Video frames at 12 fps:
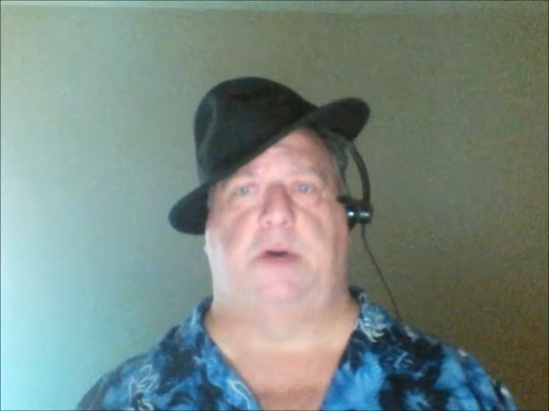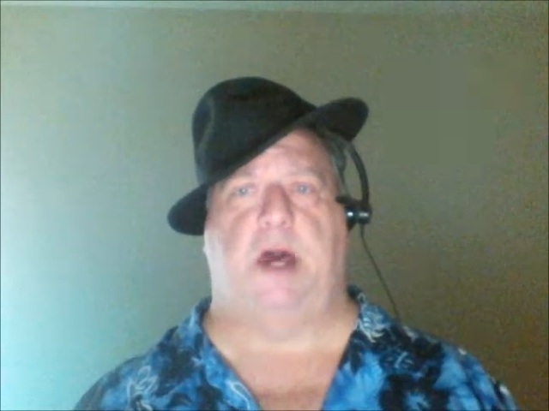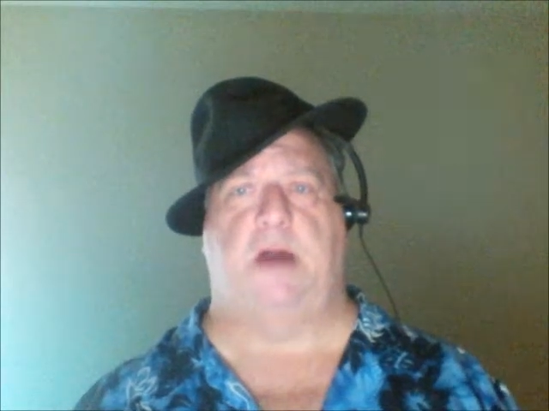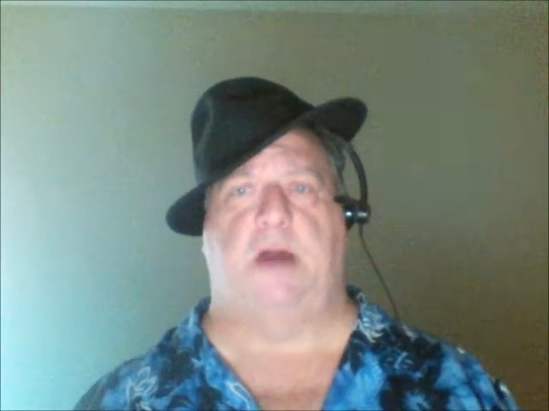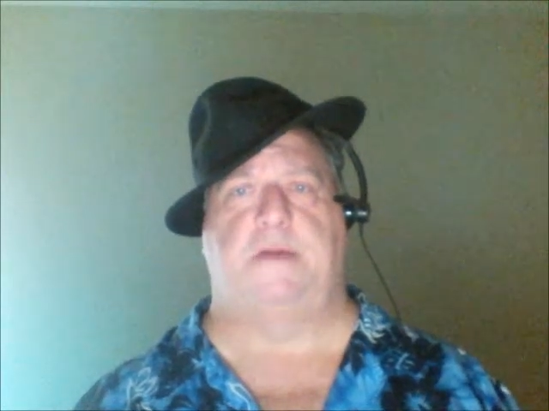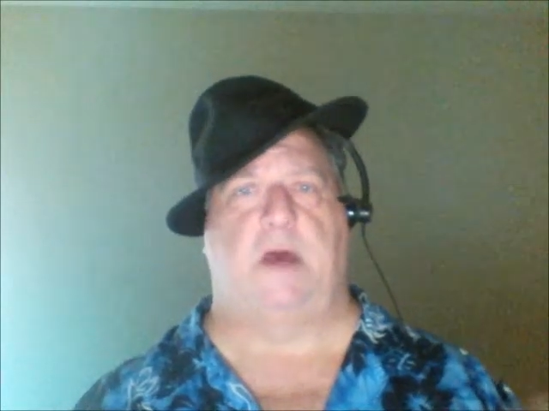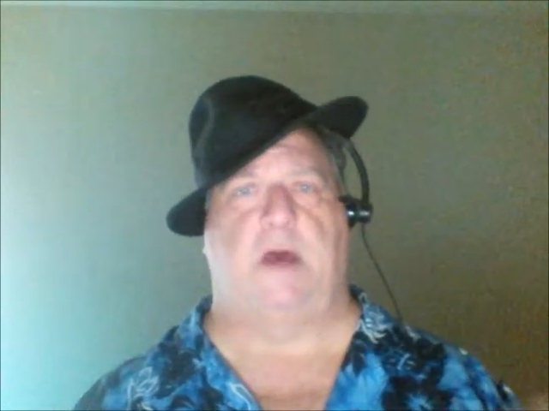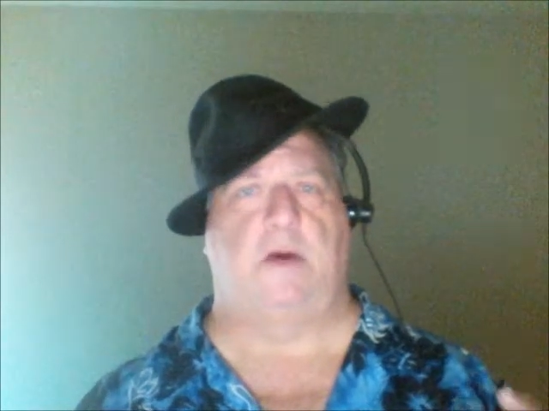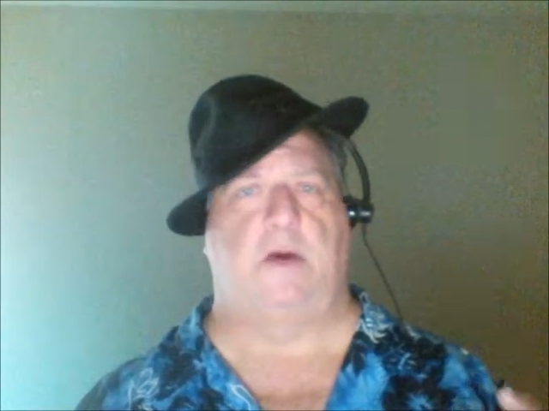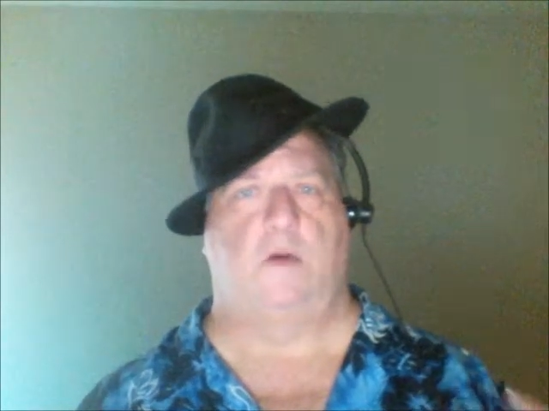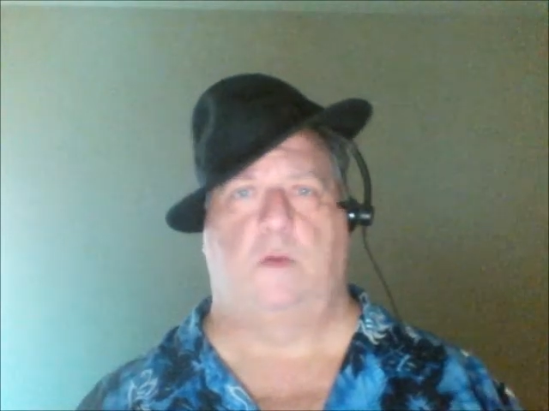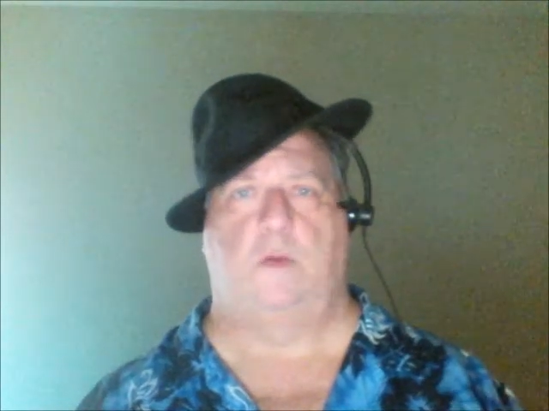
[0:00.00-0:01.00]
get that
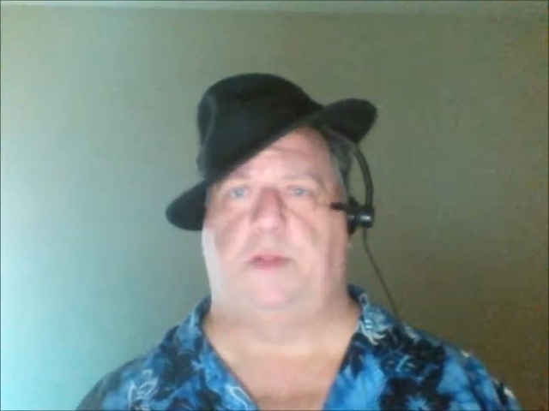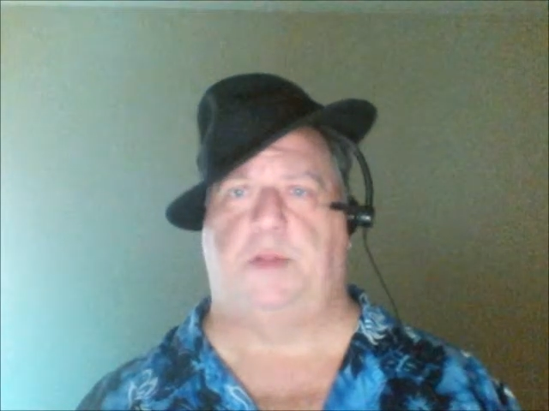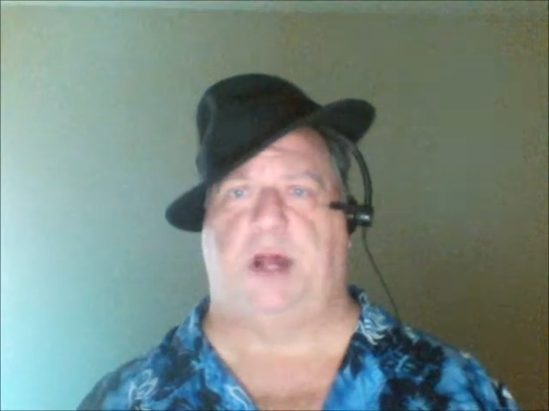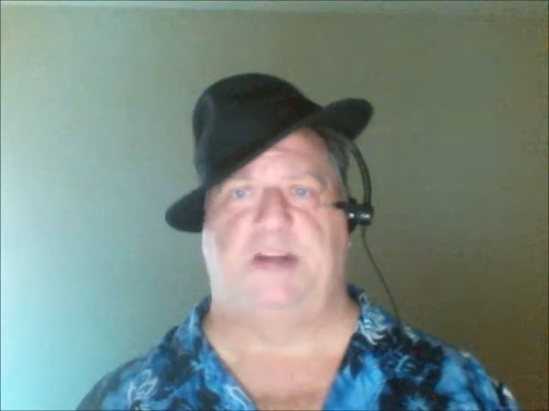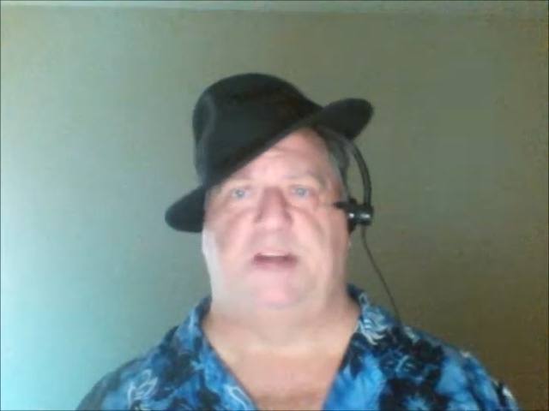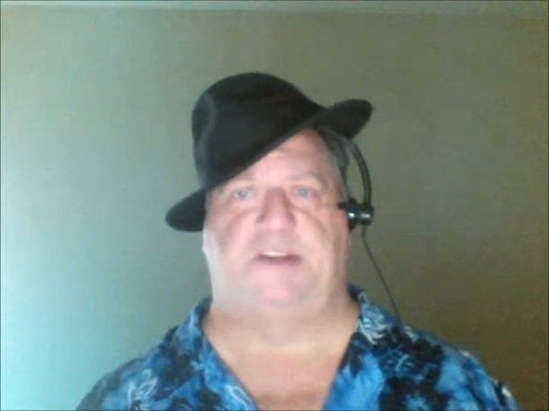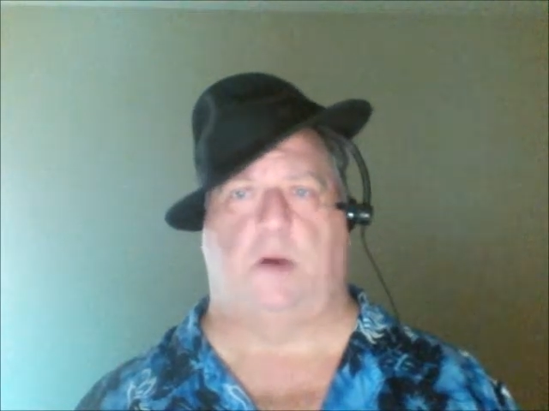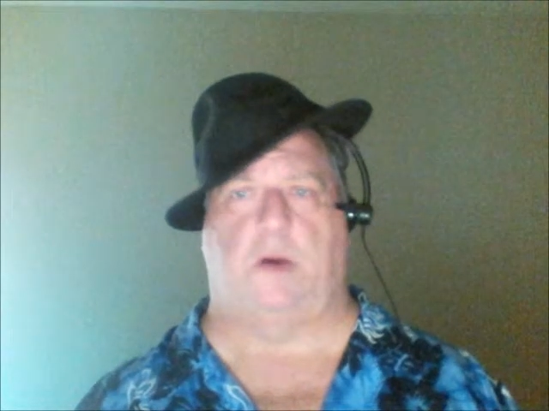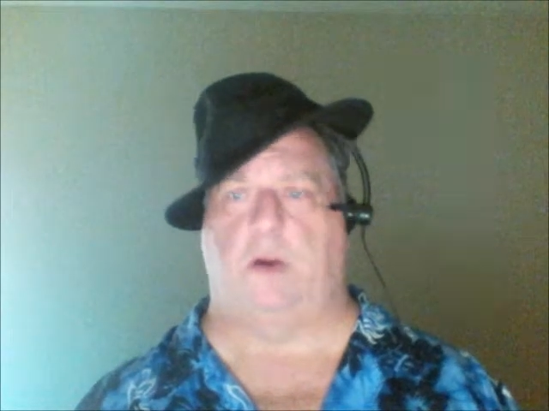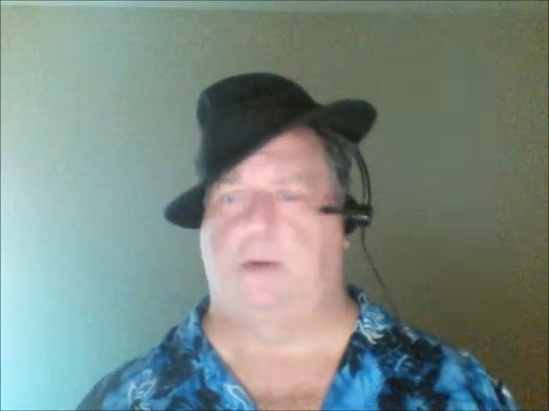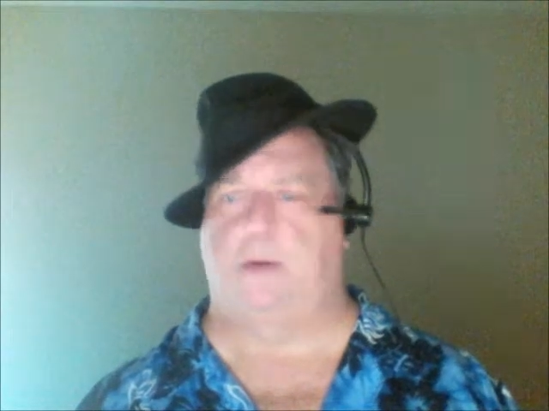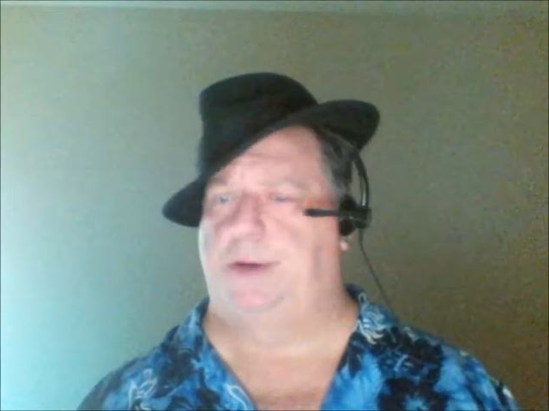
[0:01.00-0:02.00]
you play
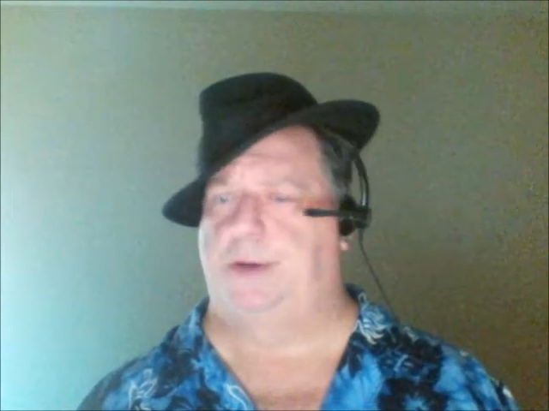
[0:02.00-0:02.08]
solo.